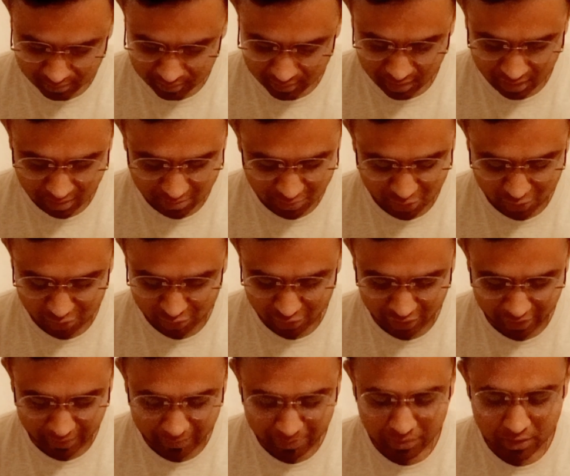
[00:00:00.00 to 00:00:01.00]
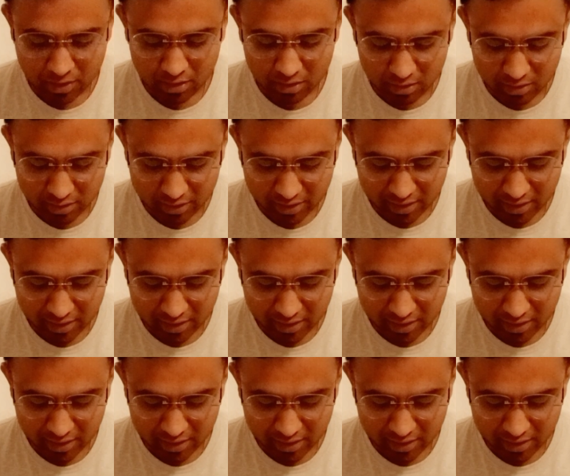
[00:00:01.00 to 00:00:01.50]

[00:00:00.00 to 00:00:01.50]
I'm so sorry, a